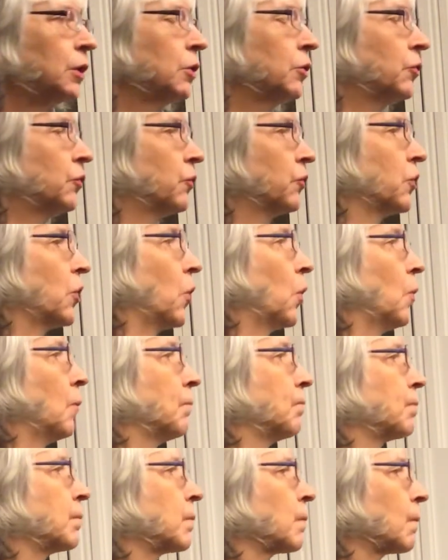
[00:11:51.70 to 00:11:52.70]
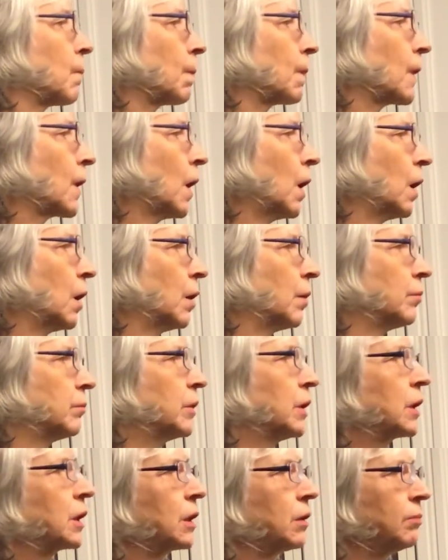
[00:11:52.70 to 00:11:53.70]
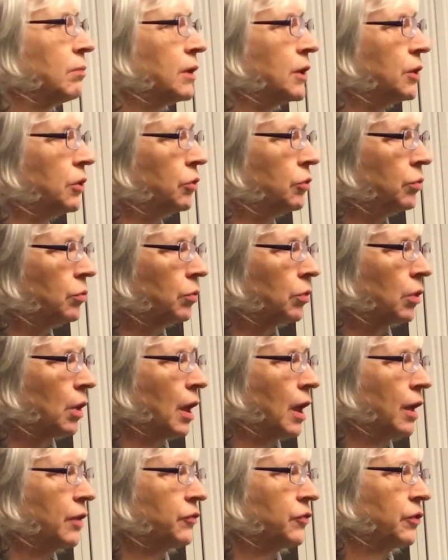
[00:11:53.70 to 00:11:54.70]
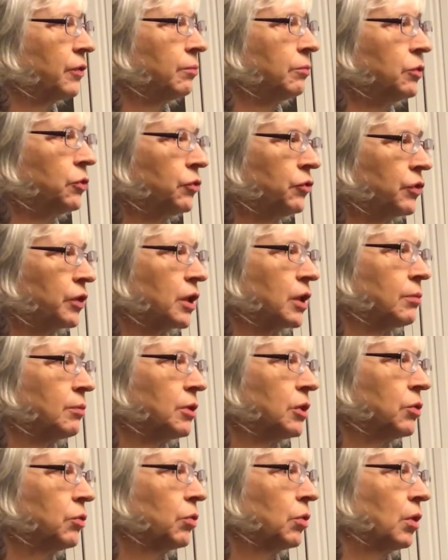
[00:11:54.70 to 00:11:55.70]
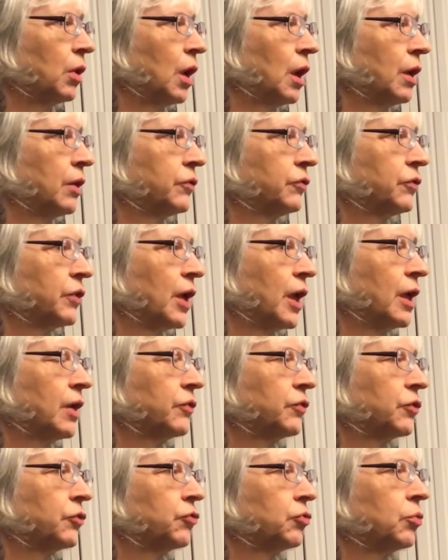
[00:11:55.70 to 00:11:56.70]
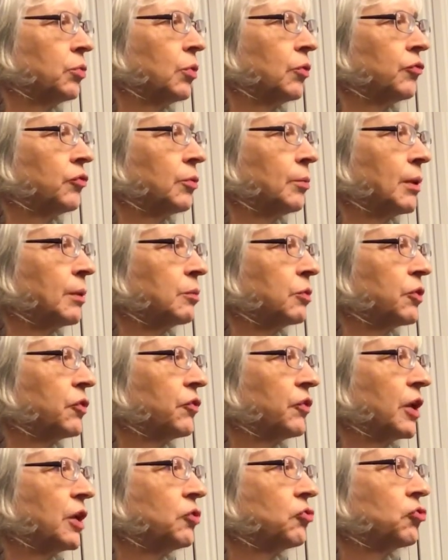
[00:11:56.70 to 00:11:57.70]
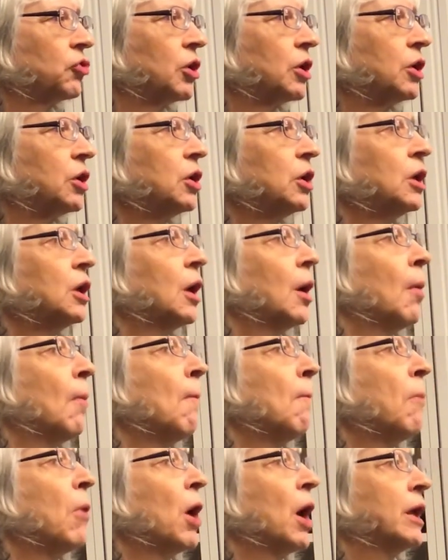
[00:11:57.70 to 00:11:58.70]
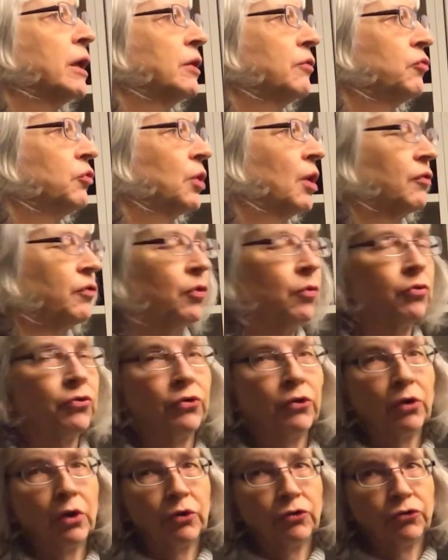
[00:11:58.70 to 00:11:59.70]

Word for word: So um, it can be utilized, the music can be utilized as a tool for memorization, but if you have a, a